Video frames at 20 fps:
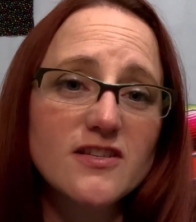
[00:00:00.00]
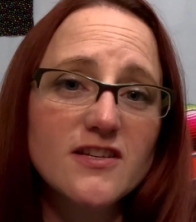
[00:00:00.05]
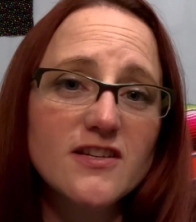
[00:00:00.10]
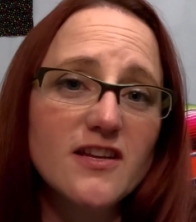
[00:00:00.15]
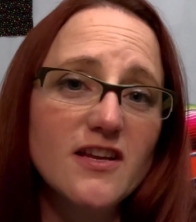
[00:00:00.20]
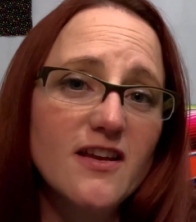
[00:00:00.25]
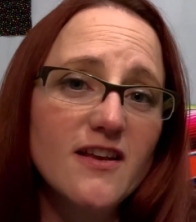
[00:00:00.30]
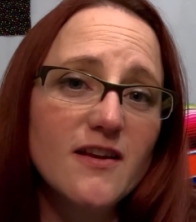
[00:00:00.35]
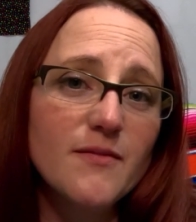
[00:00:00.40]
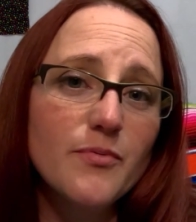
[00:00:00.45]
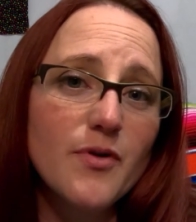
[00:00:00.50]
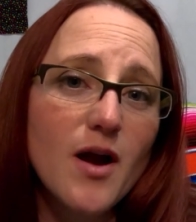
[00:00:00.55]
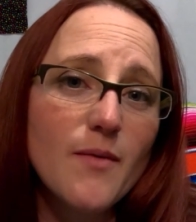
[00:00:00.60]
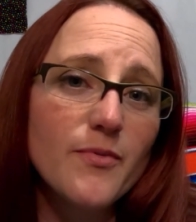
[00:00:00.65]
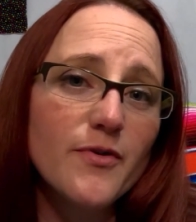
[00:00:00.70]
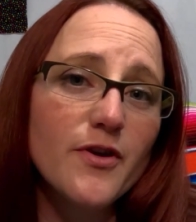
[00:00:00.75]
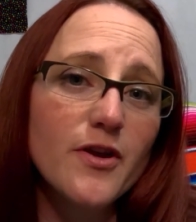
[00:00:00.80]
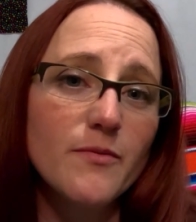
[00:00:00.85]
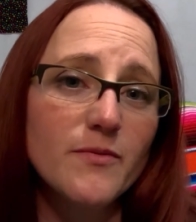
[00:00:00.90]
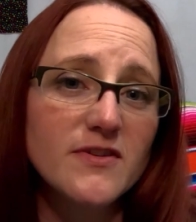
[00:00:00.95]
need to eat a
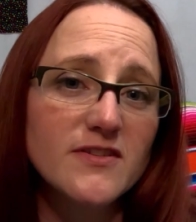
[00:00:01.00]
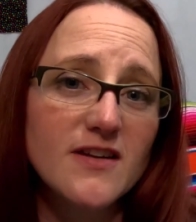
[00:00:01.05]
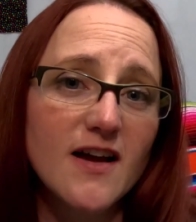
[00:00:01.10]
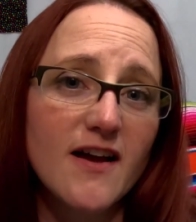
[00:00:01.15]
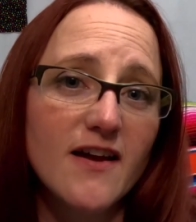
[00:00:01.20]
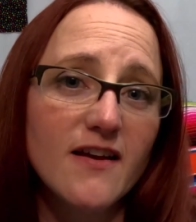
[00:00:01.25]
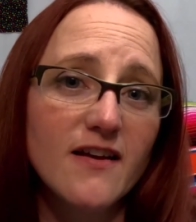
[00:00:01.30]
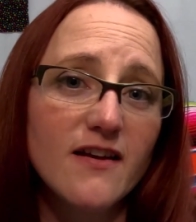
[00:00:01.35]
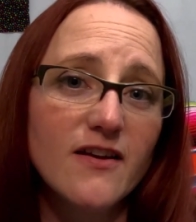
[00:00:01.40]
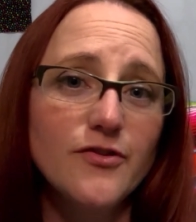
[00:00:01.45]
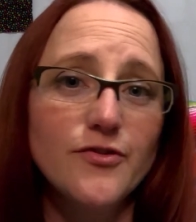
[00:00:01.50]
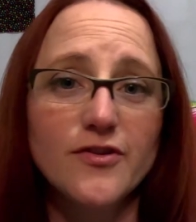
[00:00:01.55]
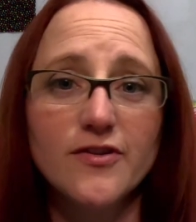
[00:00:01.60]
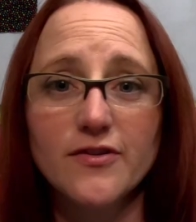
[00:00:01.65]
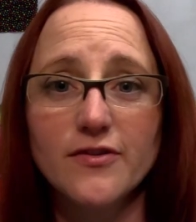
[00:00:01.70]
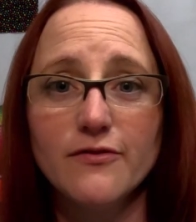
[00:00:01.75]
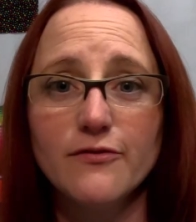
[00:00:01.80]
proper human diet and you can